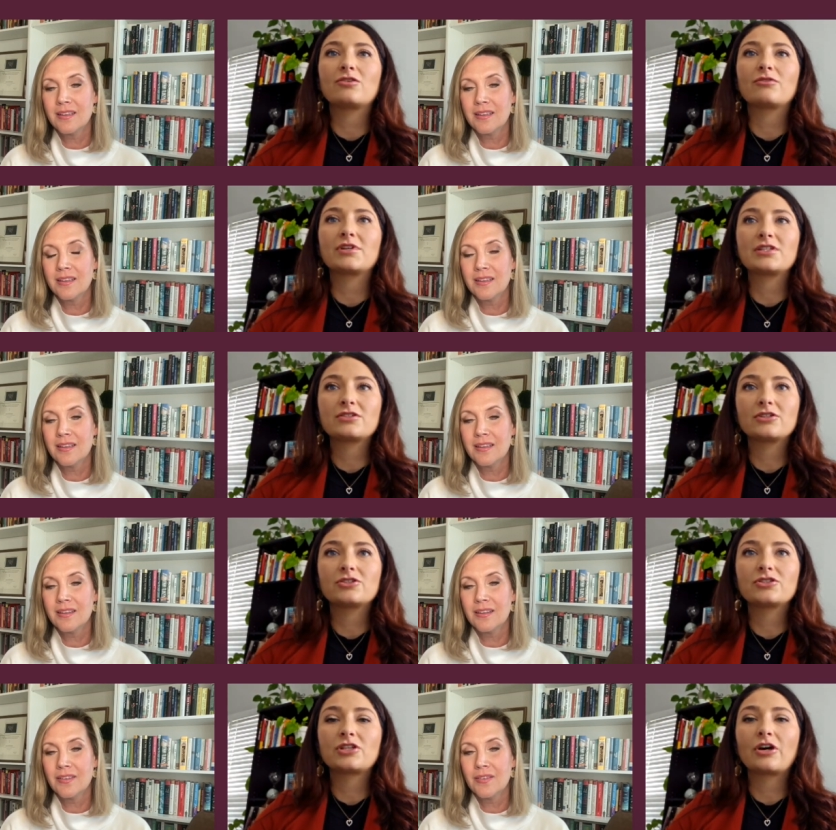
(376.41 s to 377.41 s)
Speaker 1: and or
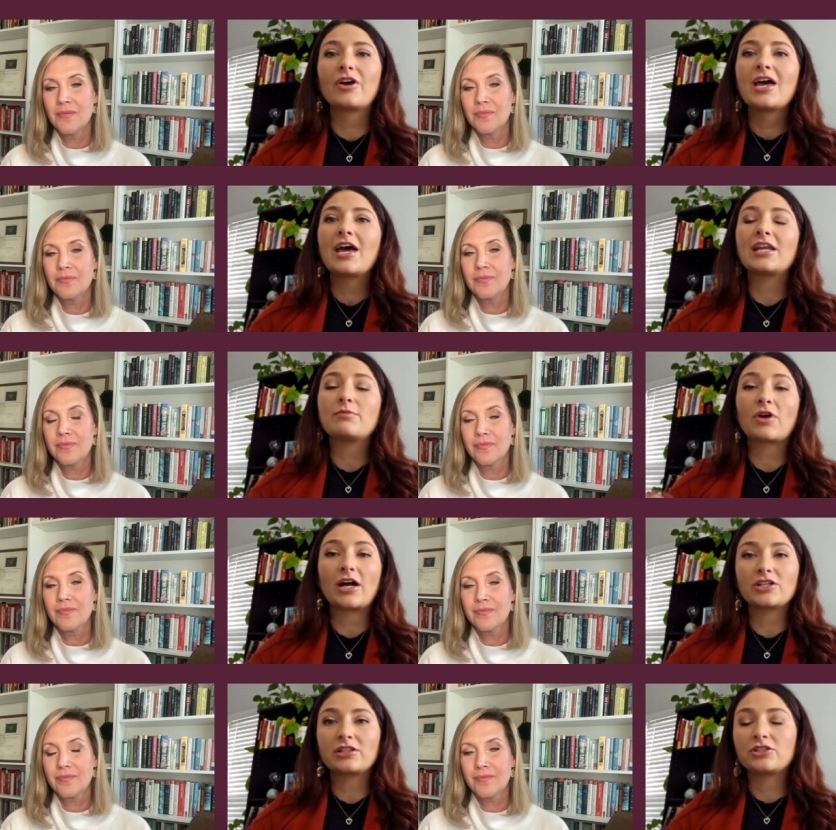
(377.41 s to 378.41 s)
research. So any
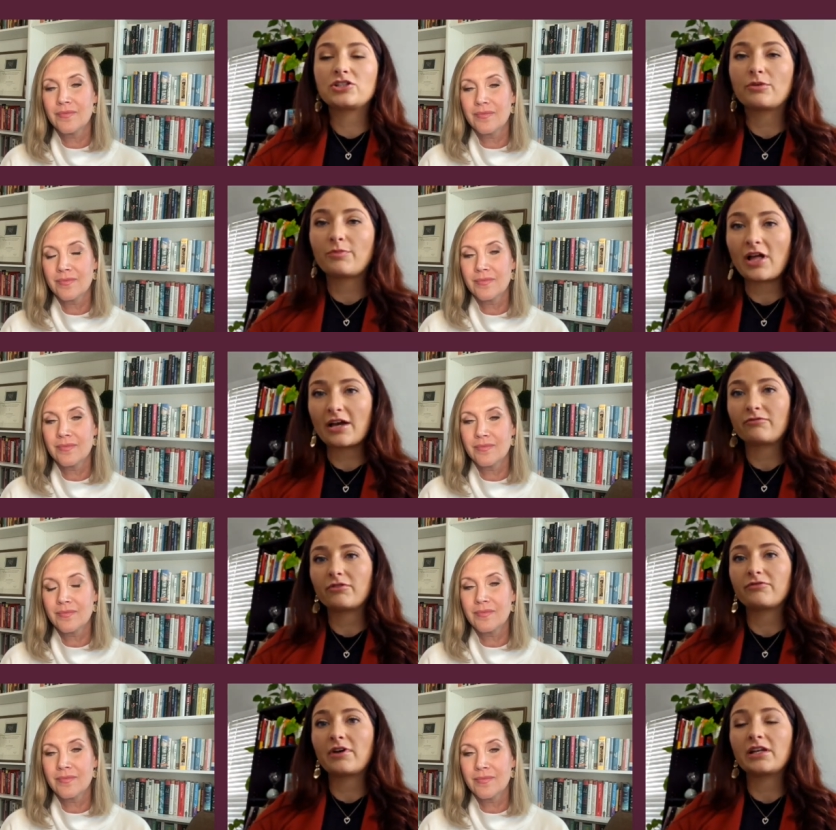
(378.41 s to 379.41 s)
project that you're
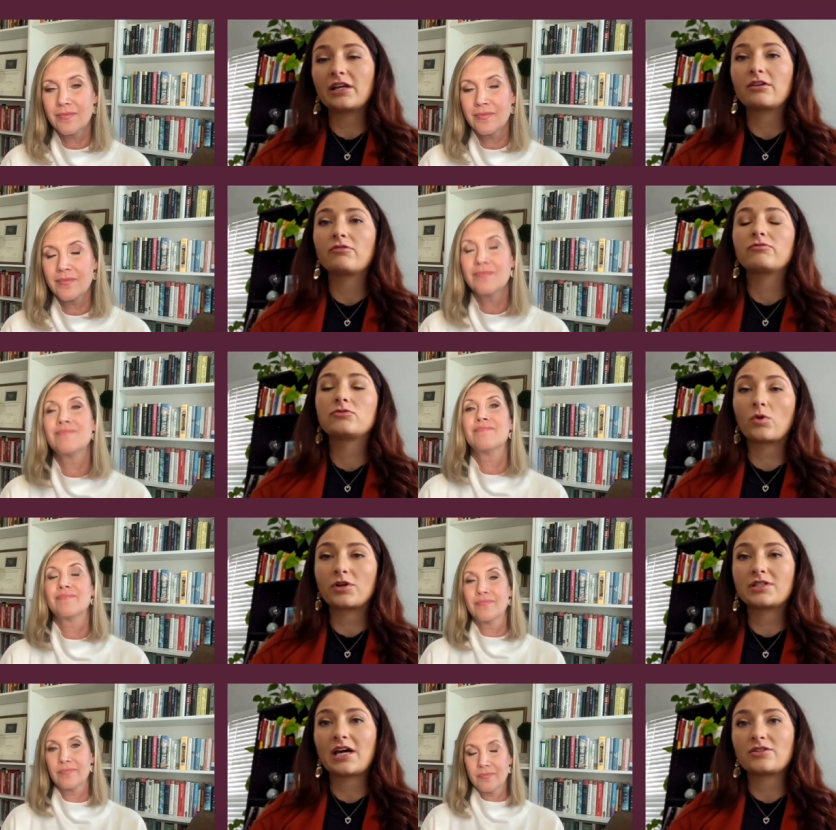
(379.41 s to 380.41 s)
applying for funding
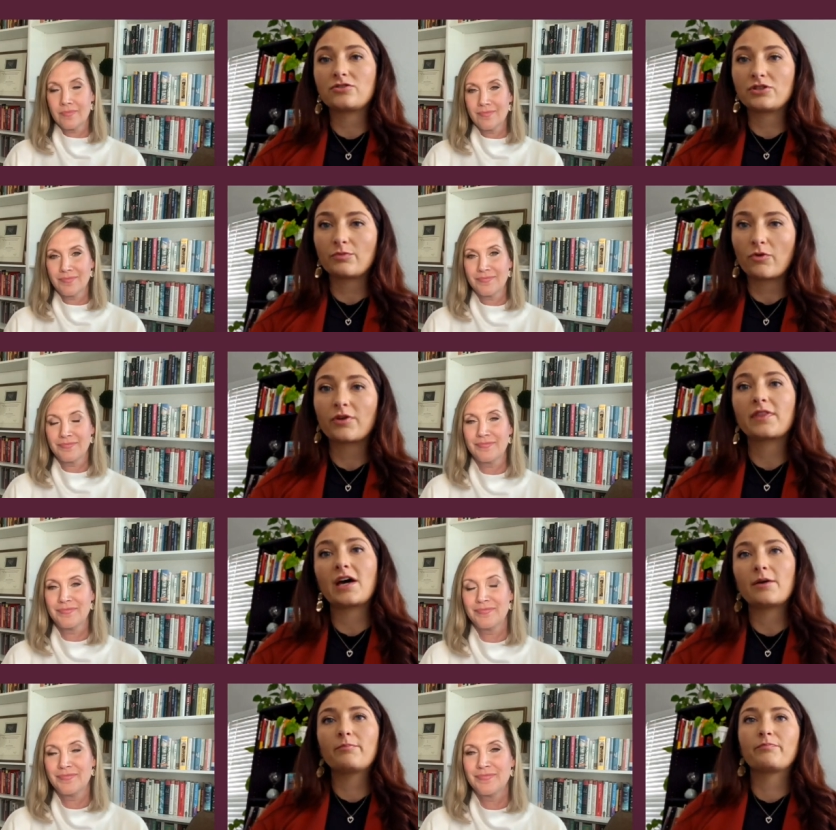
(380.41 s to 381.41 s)
towards has to
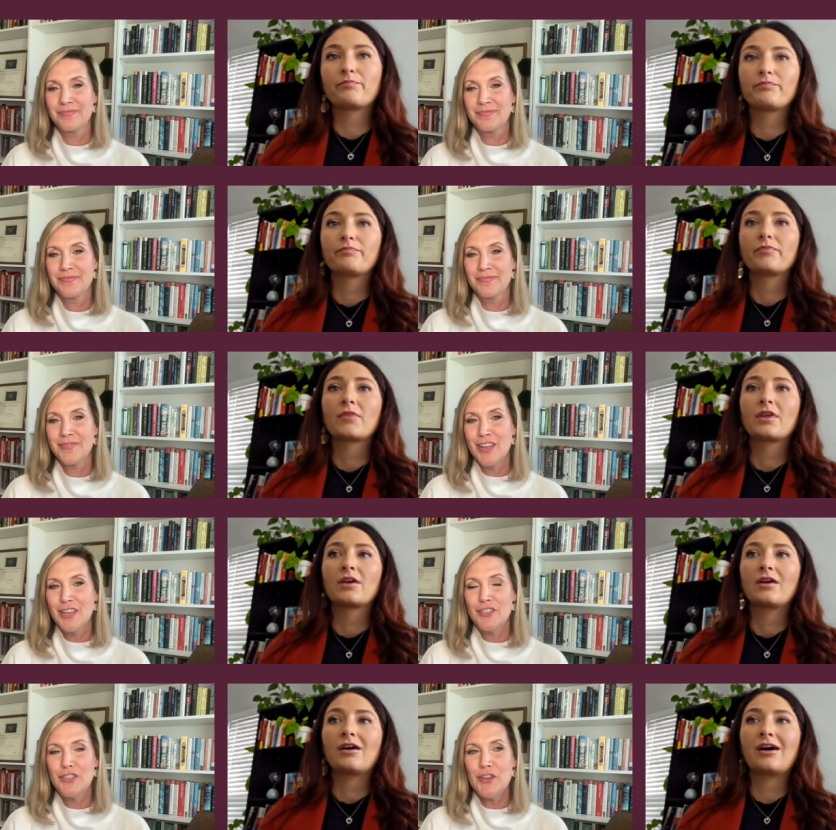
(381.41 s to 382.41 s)
support that.
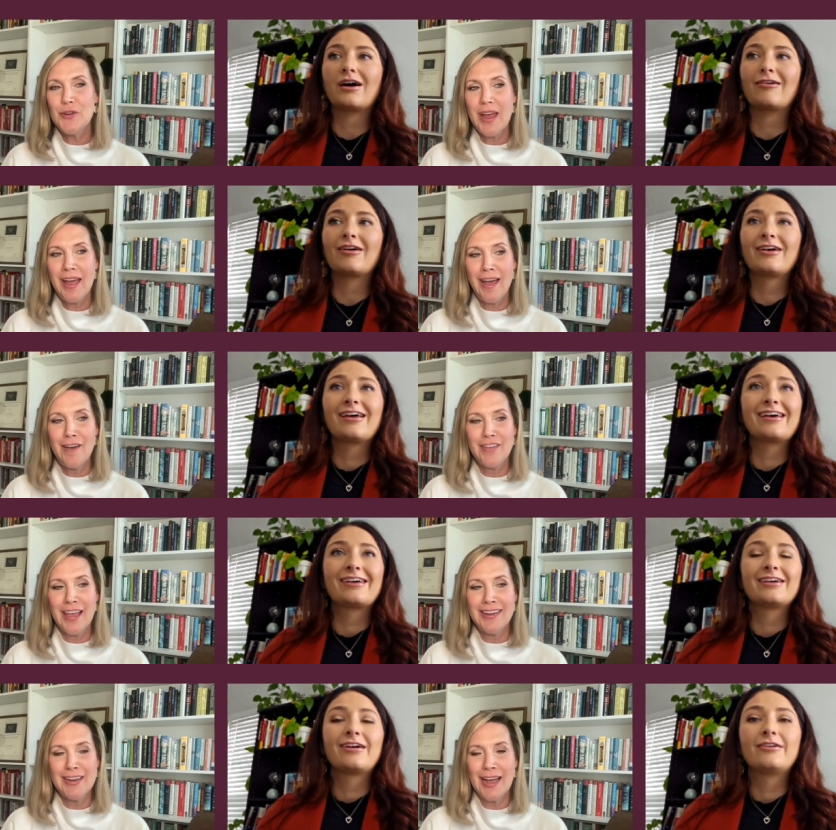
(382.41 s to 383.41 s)
Speaker 2: Do you uh, have
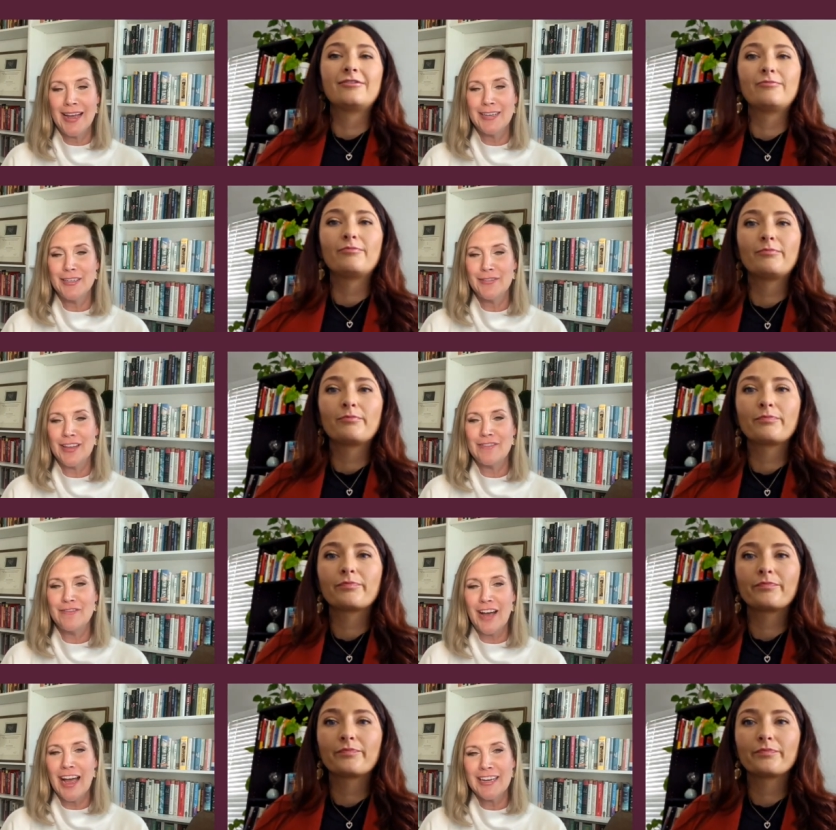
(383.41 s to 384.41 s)
any kind of
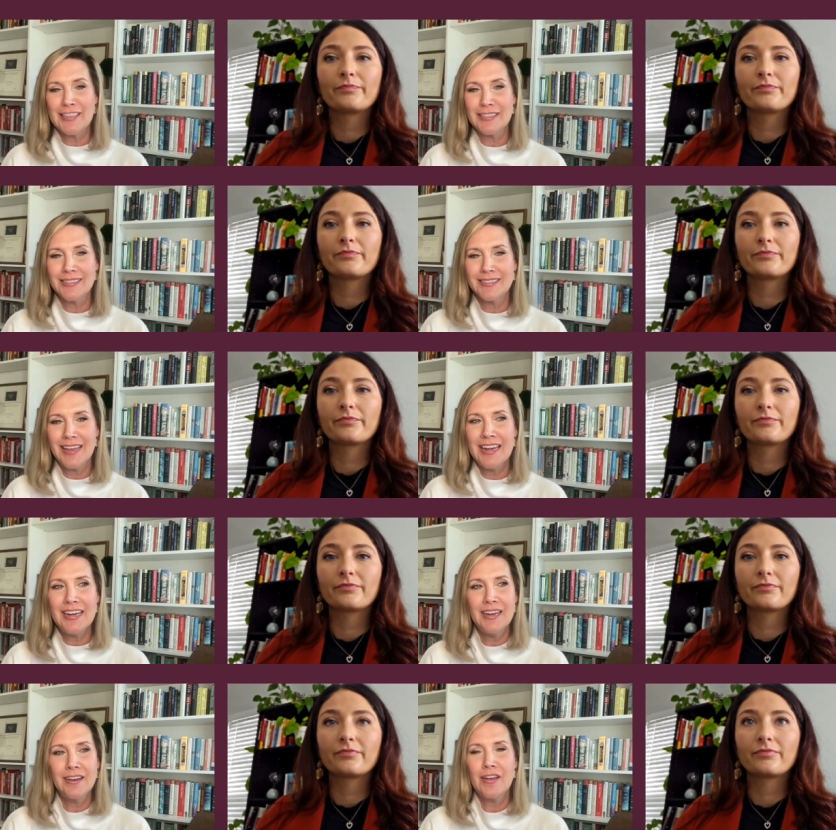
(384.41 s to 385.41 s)
advice,
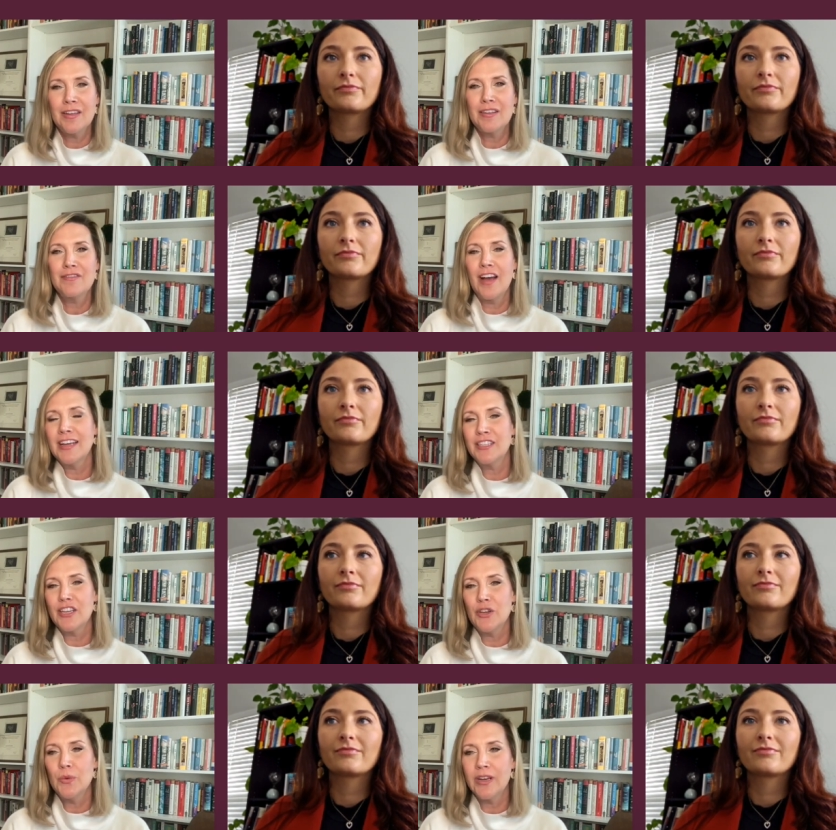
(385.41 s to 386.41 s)
any advice
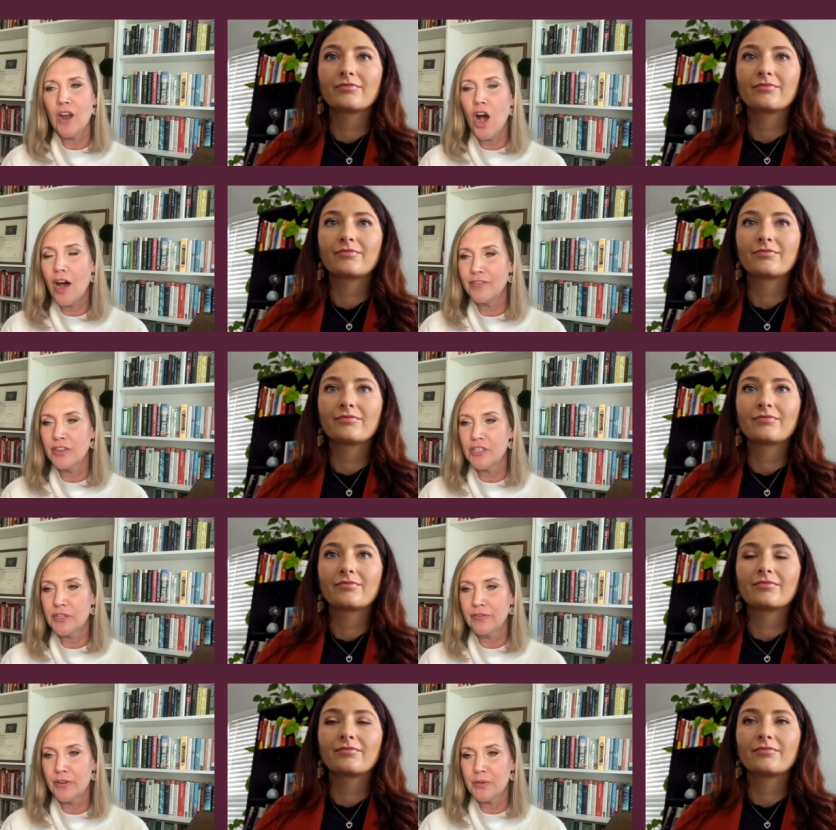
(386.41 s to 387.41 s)
that you would offer
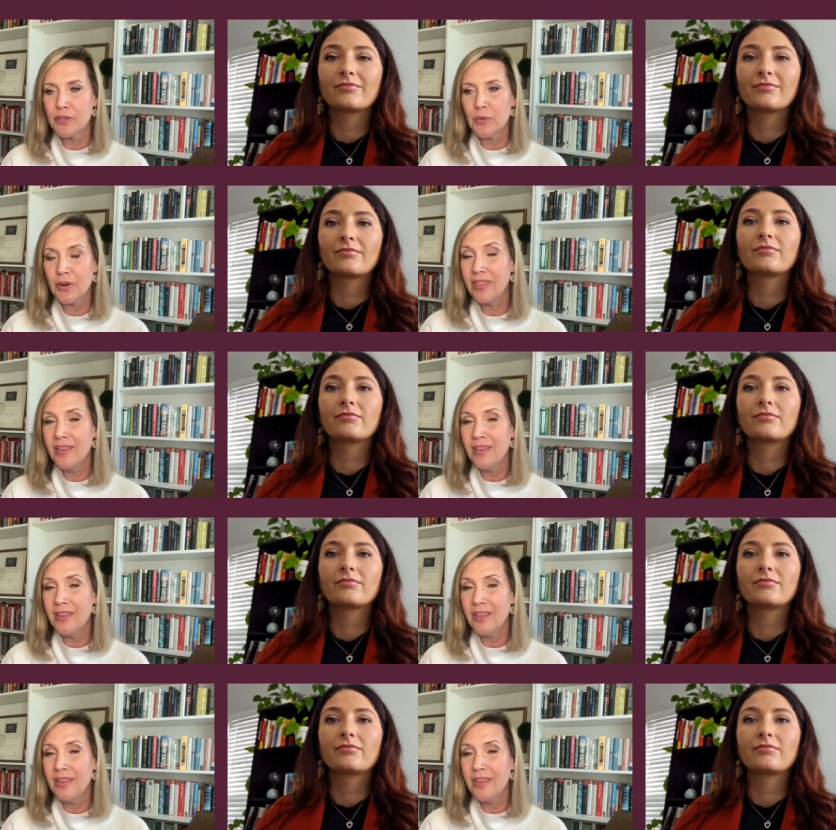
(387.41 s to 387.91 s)
to folks who are